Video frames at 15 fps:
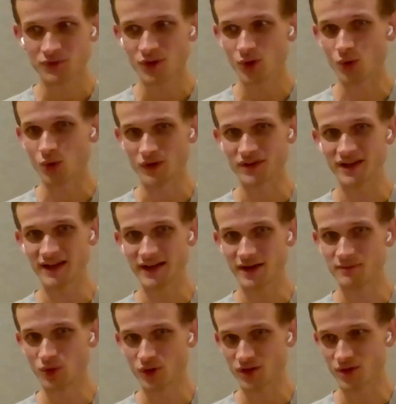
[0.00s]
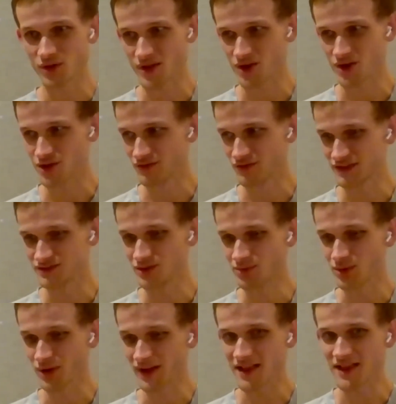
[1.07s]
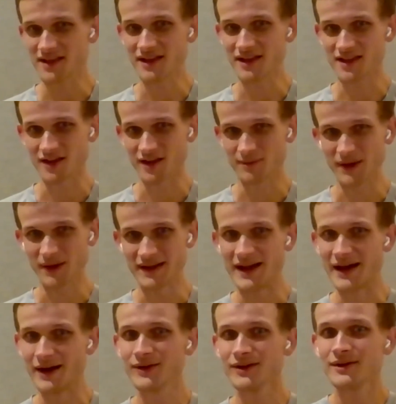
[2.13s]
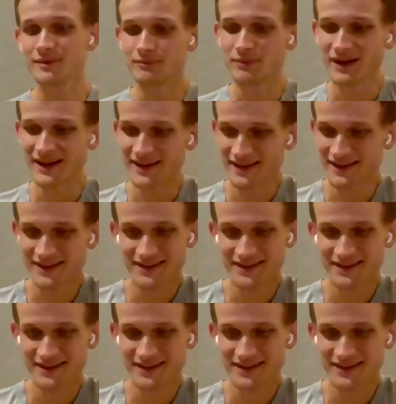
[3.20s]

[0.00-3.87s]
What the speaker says: coordinated more usage of Loopring and ZK Sync by now. But